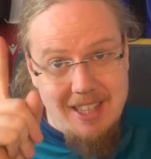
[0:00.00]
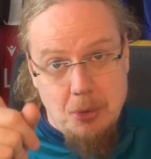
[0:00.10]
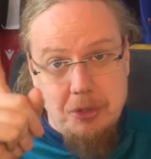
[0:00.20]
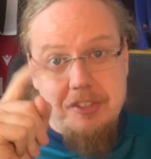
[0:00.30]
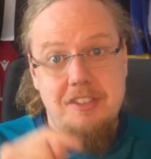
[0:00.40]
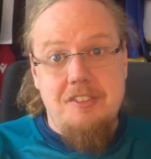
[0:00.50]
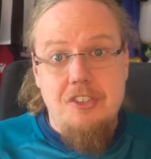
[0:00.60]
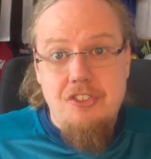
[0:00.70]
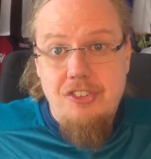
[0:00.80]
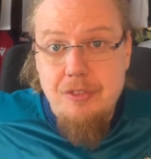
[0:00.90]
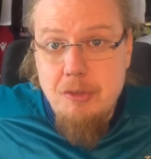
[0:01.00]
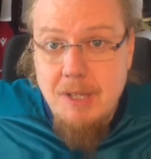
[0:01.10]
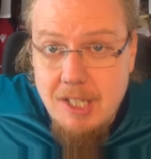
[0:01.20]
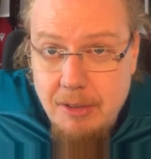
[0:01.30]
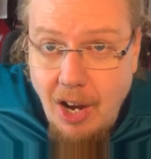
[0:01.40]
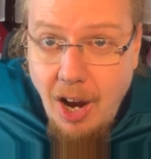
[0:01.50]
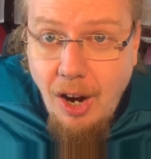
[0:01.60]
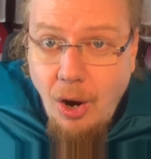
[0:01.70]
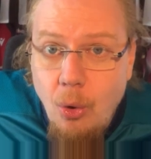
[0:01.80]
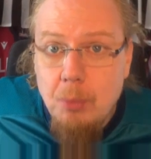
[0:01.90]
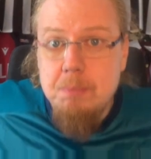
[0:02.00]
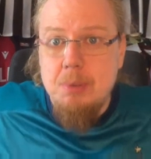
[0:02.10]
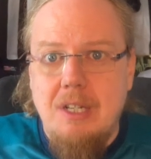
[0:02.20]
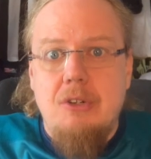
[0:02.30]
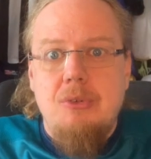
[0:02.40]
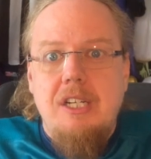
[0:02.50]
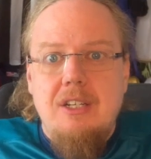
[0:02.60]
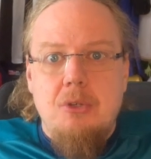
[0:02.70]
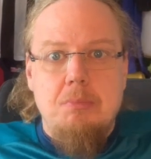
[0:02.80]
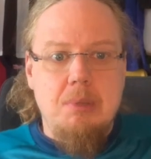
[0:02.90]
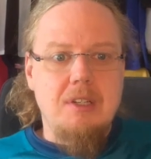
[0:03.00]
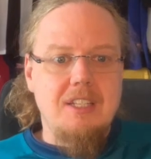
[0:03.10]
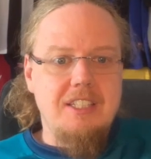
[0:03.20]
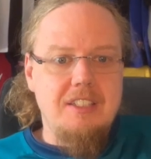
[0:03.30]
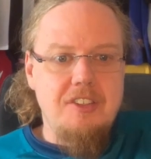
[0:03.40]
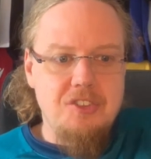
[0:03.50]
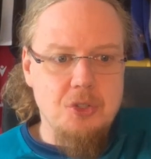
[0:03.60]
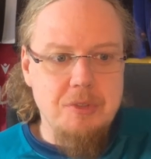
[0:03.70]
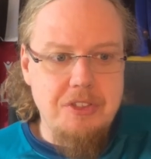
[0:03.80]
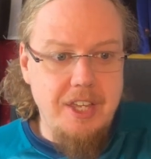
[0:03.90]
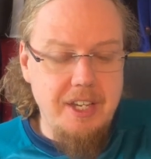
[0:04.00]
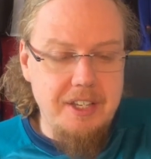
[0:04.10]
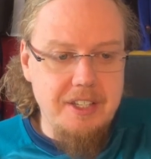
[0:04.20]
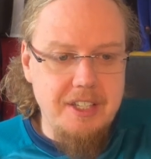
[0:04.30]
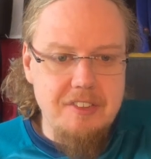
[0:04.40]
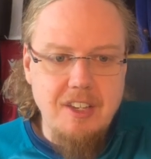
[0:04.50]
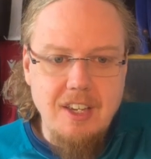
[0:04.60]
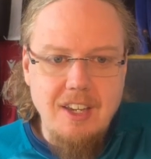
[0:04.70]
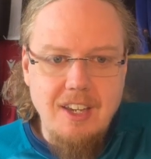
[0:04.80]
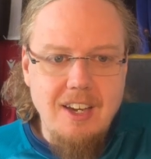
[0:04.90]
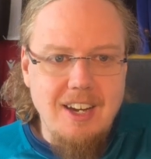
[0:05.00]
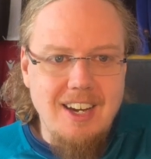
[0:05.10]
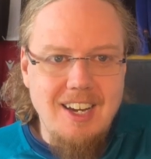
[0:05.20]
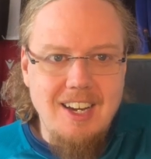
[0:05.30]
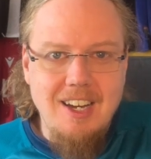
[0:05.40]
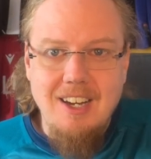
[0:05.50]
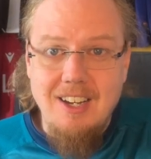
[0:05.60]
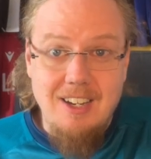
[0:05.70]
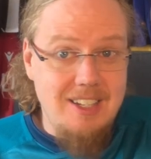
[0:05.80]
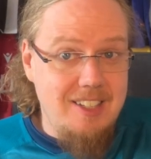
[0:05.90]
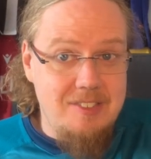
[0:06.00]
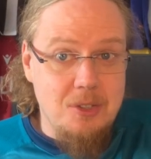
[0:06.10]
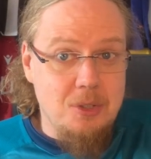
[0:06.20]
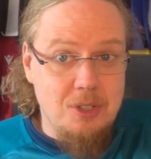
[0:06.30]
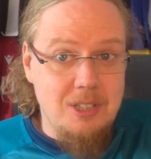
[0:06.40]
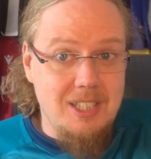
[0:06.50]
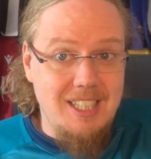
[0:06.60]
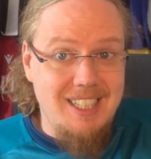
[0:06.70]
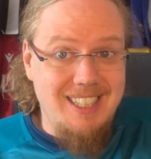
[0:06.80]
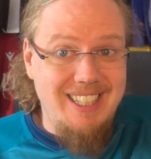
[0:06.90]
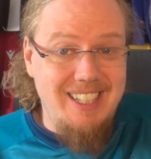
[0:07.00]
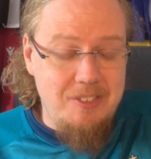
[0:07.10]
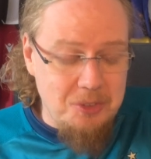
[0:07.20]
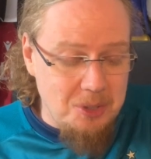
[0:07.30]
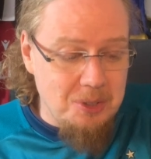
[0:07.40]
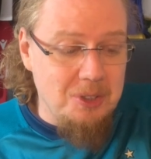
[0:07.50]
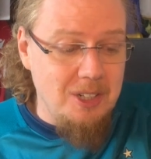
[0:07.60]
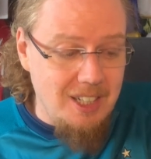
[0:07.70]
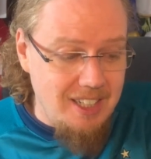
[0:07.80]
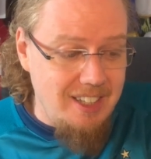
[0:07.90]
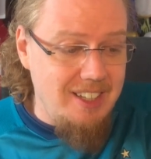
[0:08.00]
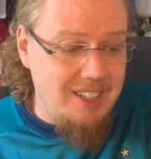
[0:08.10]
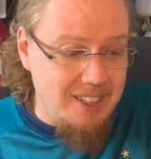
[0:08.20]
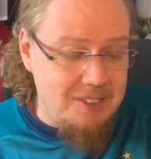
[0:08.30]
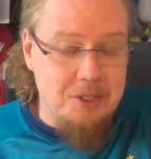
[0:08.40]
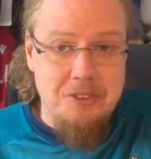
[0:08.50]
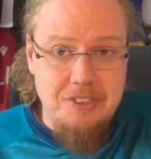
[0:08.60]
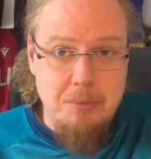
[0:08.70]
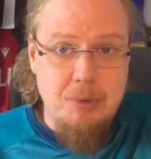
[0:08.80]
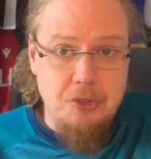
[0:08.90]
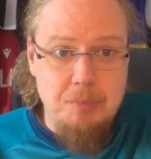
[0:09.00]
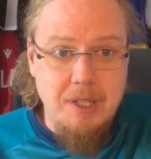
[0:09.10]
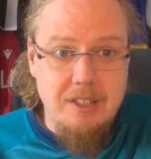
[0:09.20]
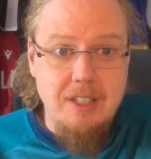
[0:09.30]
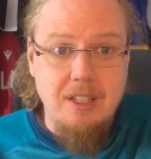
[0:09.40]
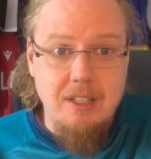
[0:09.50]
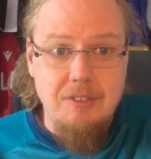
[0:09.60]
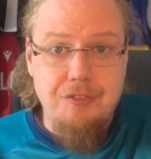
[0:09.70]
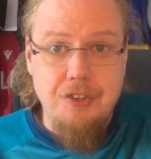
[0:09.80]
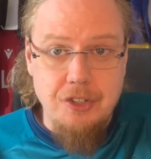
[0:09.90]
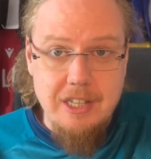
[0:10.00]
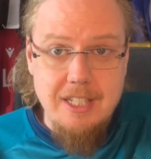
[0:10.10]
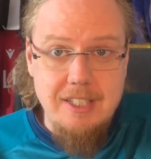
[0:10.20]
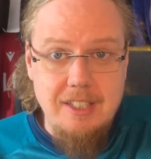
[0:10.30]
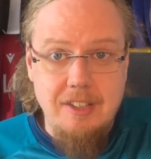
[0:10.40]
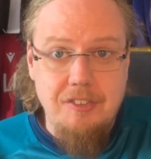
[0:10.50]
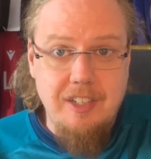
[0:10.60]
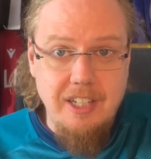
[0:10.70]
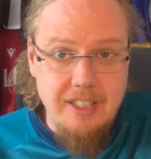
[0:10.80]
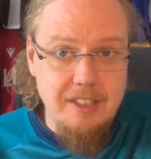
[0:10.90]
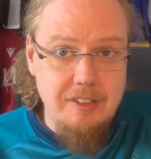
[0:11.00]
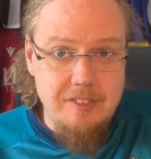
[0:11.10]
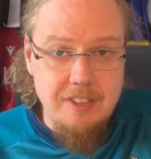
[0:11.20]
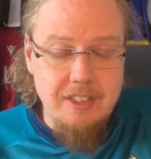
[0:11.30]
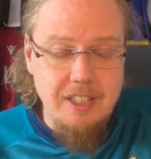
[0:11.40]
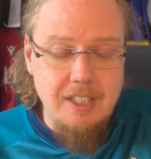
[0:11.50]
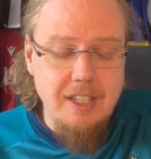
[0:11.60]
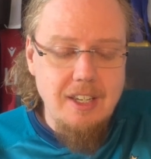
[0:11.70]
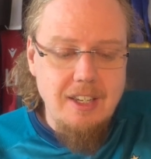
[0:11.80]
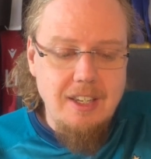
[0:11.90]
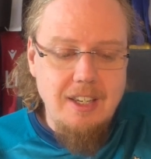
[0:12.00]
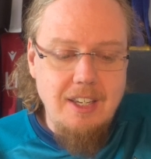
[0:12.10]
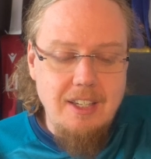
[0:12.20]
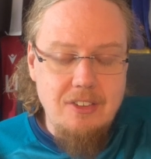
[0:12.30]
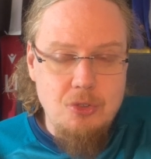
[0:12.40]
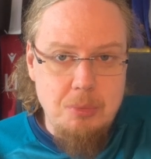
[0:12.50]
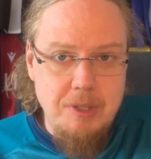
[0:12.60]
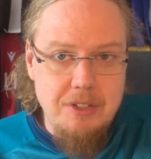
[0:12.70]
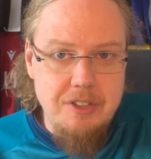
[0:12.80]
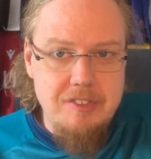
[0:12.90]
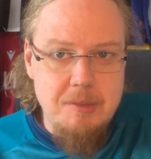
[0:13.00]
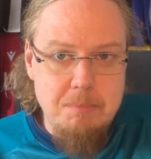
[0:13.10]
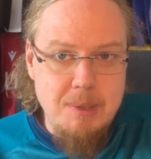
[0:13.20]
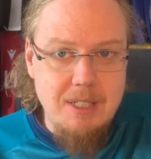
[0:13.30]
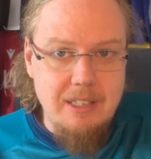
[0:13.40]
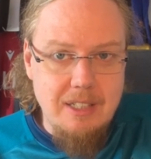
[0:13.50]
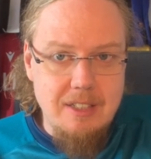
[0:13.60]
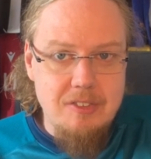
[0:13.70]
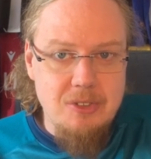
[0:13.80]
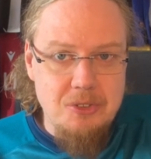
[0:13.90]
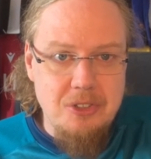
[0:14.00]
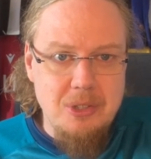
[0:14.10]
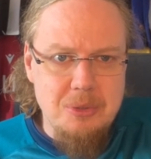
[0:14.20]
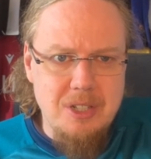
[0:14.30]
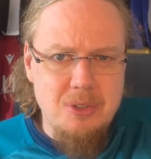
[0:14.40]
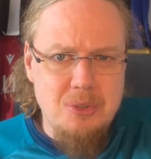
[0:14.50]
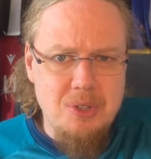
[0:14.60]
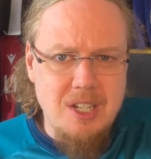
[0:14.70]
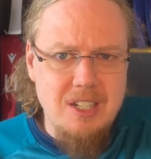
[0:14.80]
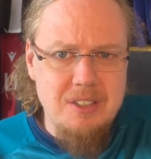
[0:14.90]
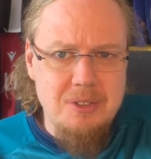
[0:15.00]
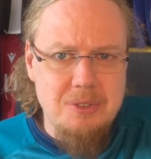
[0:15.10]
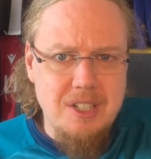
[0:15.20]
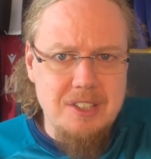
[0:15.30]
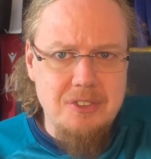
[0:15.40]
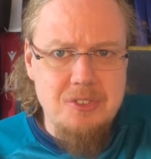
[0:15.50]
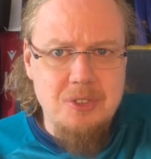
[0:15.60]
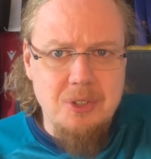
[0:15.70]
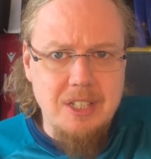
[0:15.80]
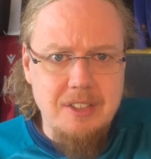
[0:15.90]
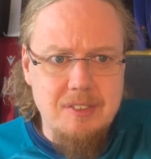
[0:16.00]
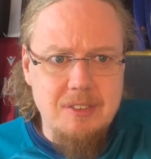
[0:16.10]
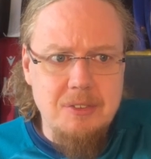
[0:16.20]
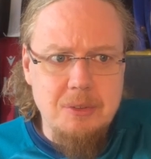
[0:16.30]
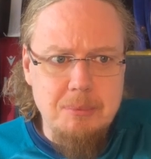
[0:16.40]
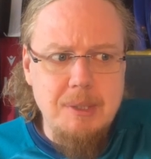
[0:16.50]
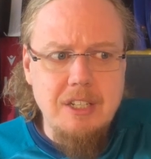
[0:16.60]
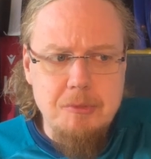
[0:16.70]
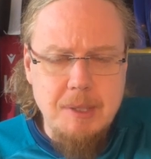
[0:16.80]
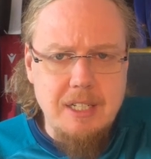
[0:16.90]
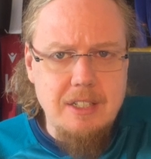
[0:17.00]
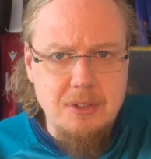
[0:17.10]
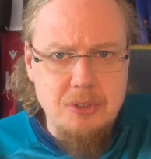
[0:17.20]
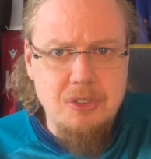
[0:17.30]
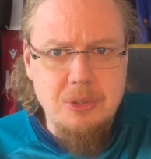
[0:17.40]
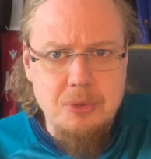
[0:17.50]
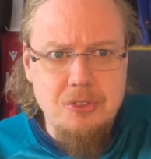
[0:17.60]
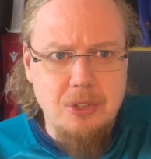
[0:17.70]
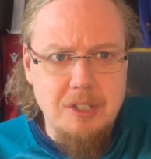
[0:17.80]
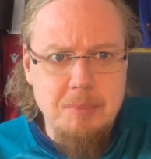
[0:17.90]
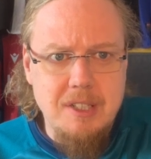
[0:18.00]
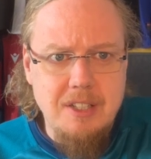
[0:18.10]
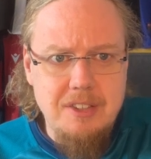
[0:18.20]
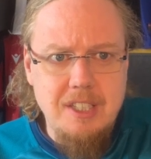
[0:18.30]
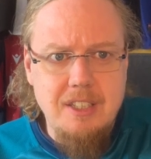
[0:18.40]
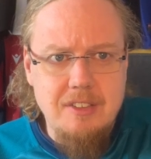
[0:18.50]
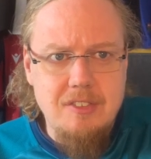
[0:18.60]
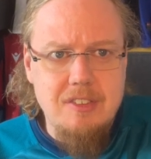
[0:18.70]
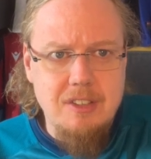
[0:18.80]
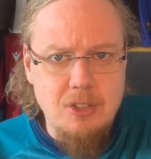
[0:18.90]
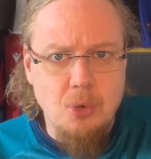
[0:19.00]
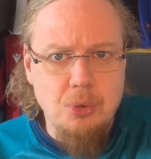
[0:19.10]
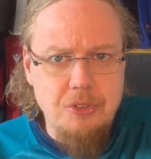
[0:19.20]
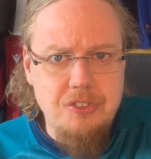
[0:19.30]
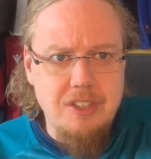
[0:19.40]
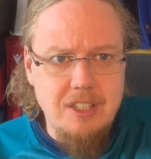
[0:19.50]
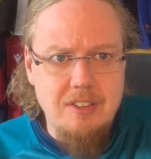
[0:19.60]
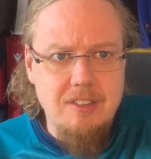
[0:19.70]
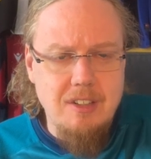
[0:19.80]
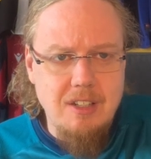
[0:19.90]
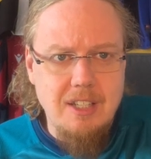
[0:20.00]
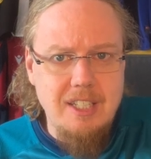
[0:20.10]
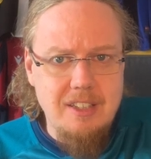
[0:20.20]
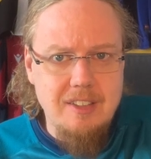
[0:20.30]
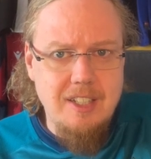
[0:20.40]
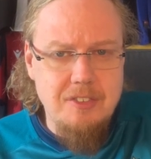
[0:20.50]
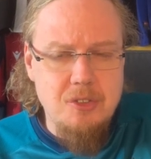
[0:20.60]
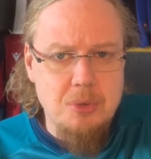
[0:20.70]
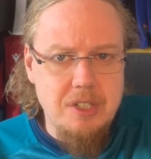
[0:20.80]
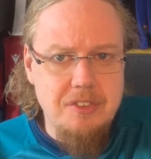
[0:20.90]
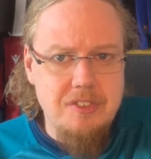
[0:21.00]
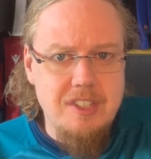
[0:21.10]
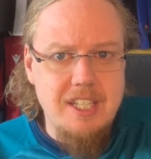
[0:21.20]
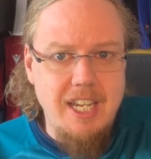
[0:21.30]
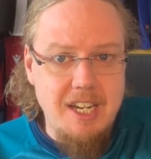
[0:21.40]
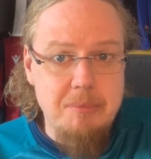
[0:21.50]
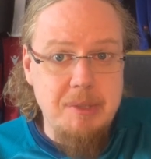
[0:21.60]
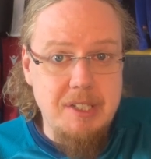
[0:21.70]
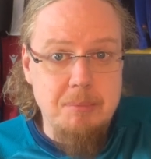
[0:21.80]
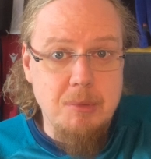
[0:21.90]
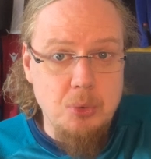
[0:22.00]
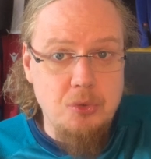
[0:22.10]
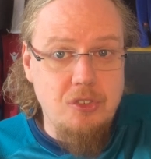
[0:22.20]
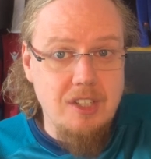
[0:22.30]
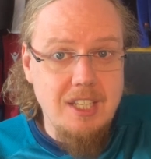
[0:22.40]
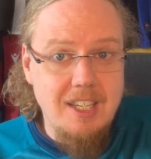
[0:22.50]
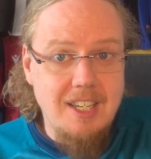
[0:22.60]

Those are decisions you have to make, and I hope, really hope that he's overthinking it uh, it's all uh, it's all a daunting prospect. The front line is clicking suddenly, and to be honest, the back line is also looking rather rather solid. Although Milan's back line also looked solid, but I think it's the goals that uh, Inter can score that scare me the most.